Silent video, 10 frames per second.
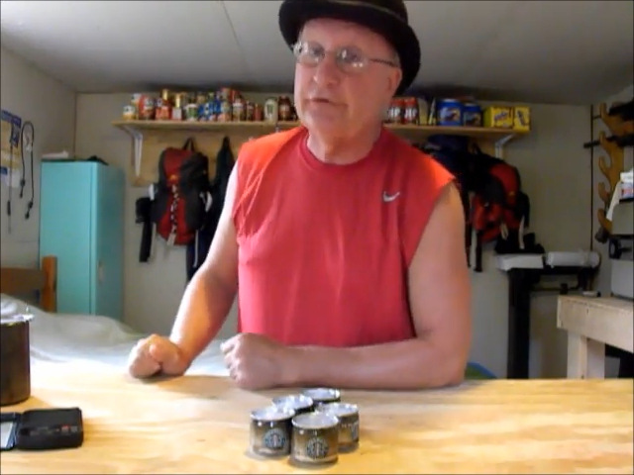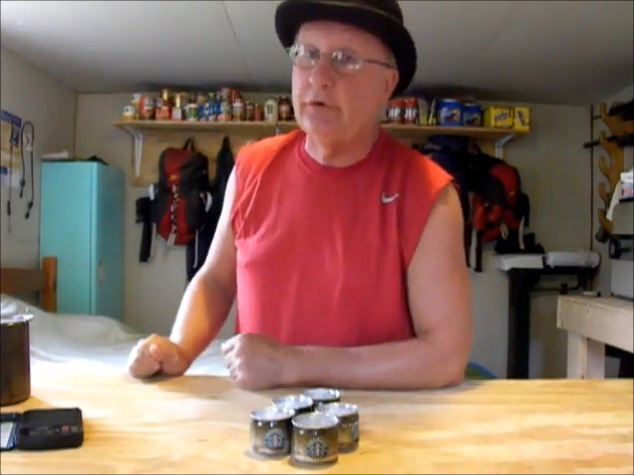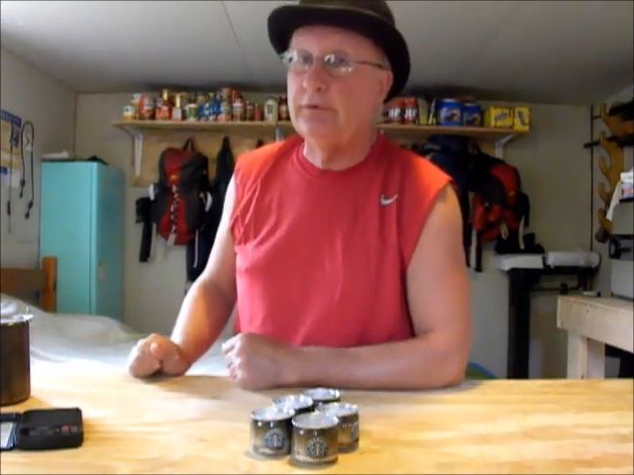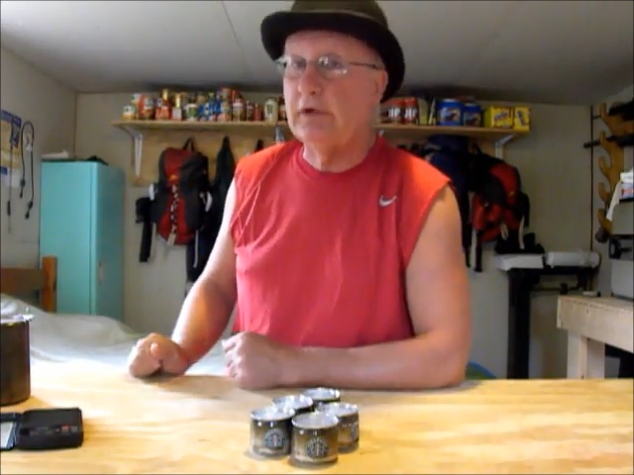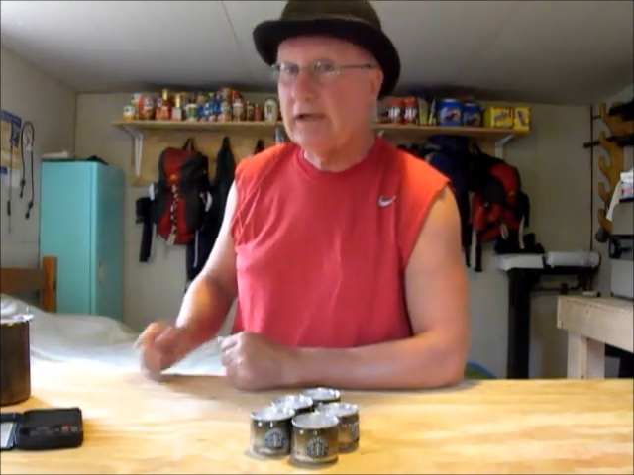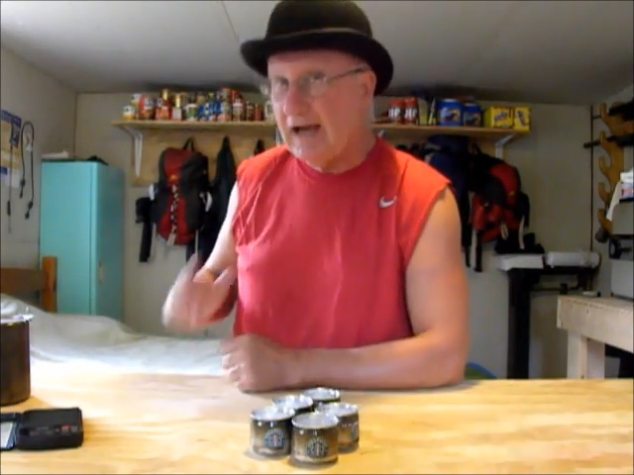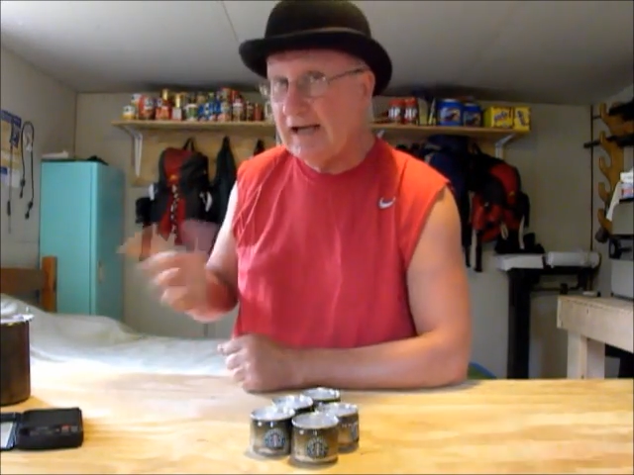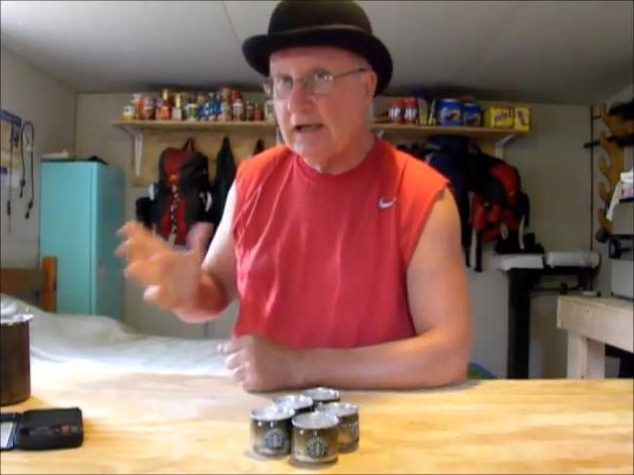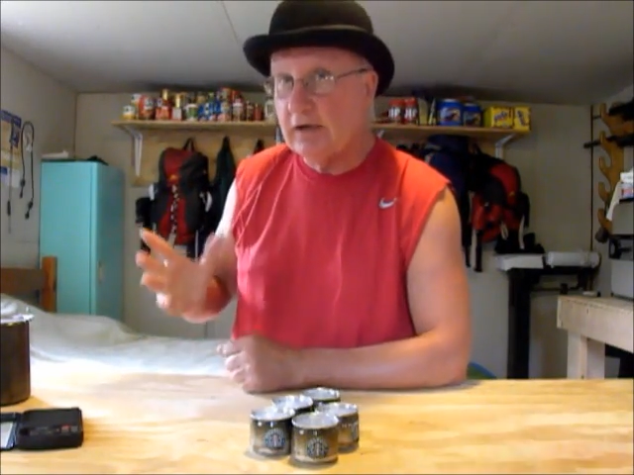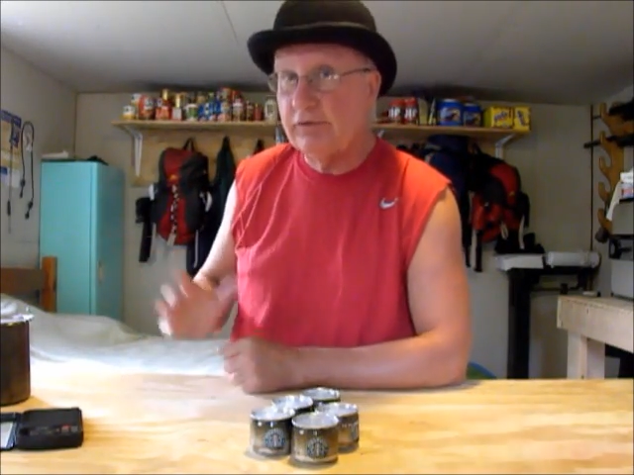so you
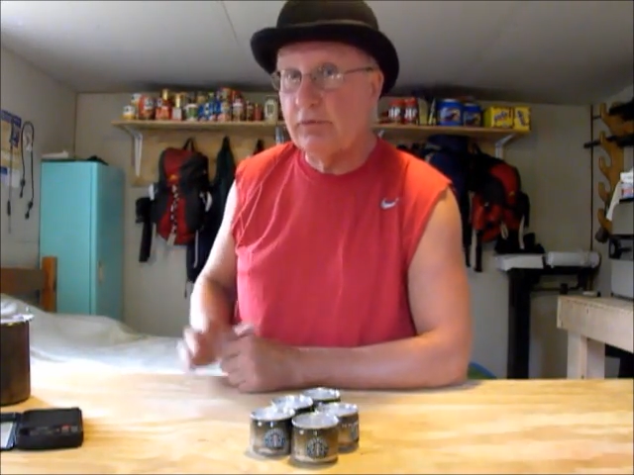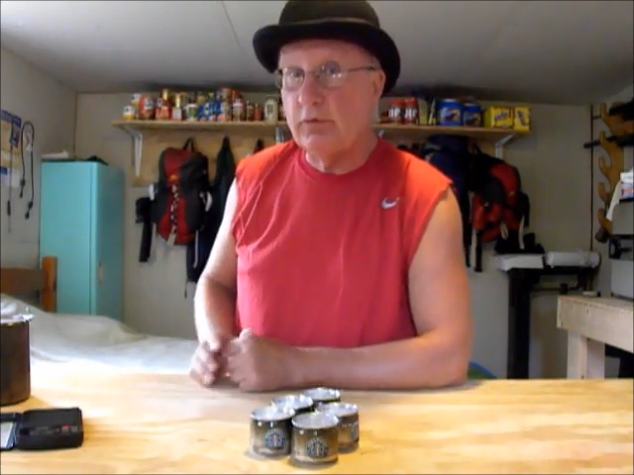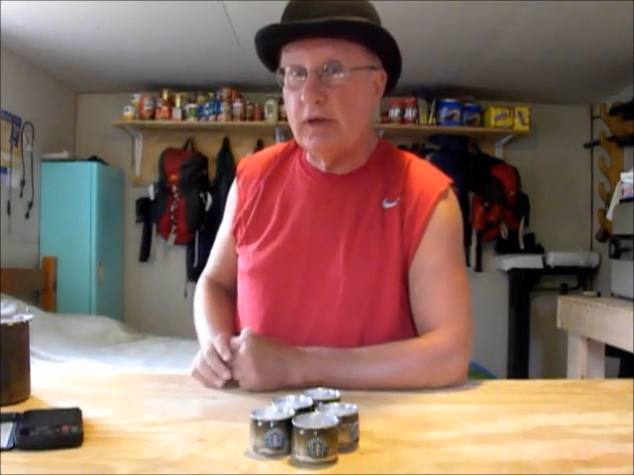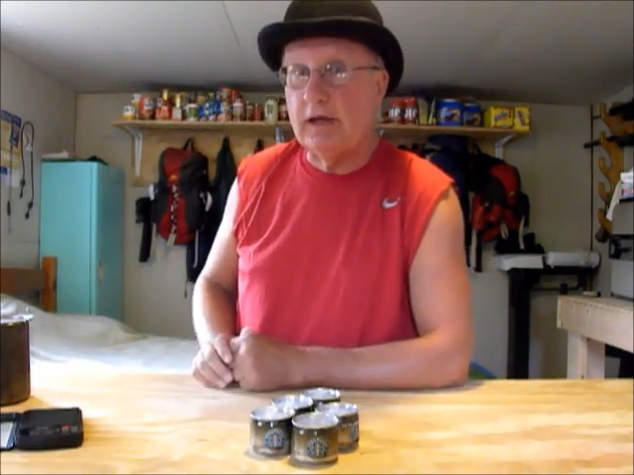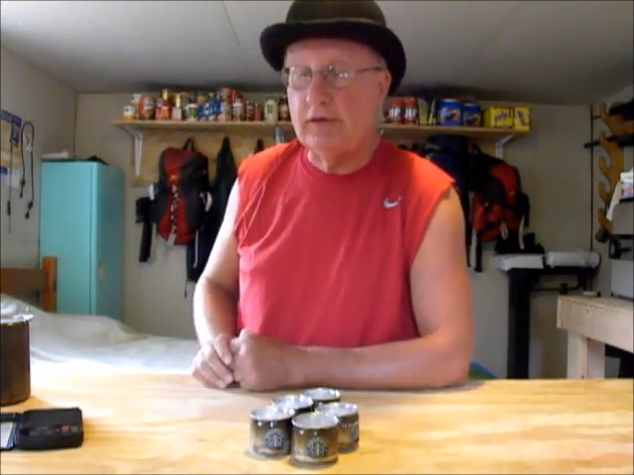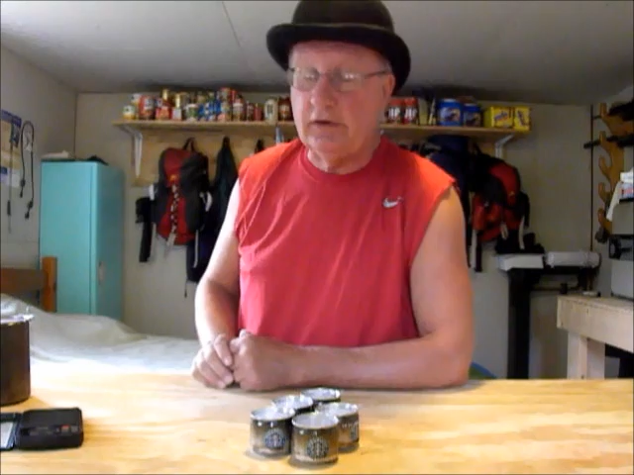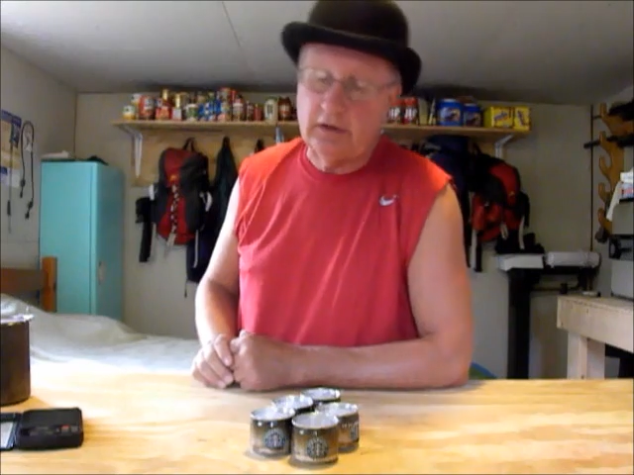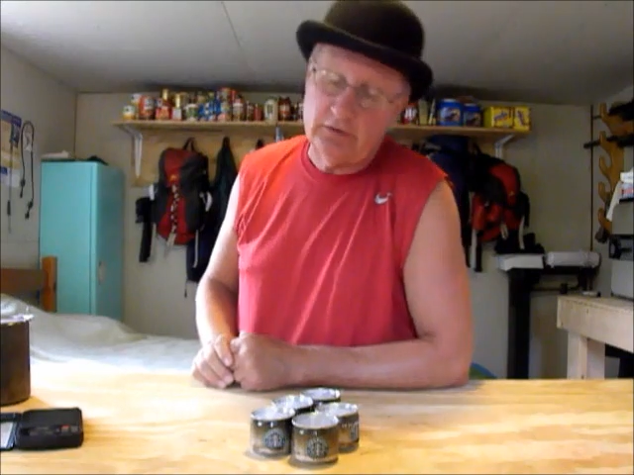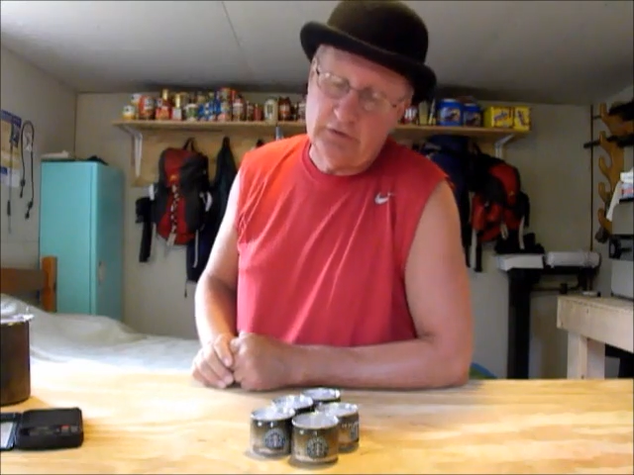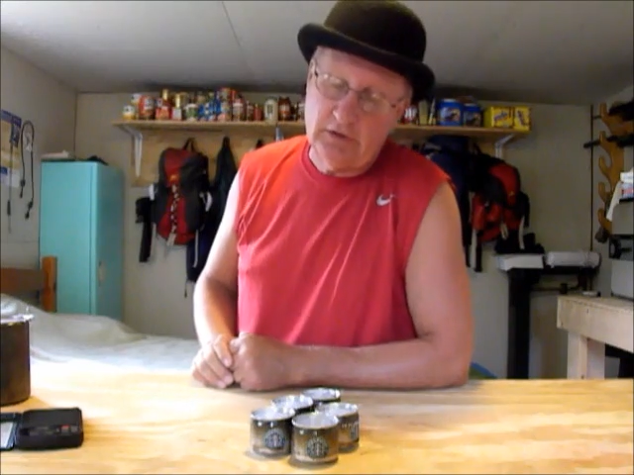kind of got to throw that in
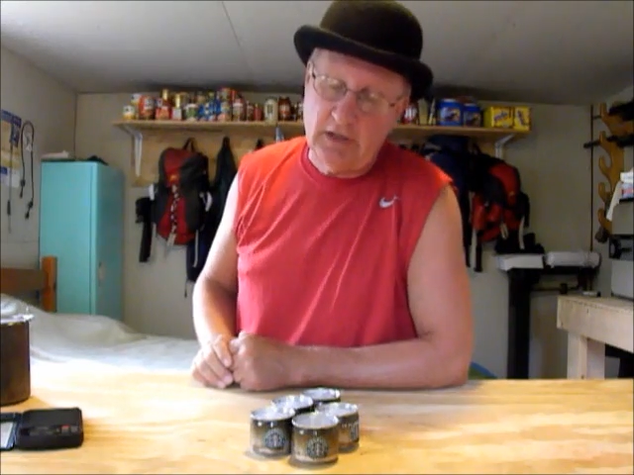there because you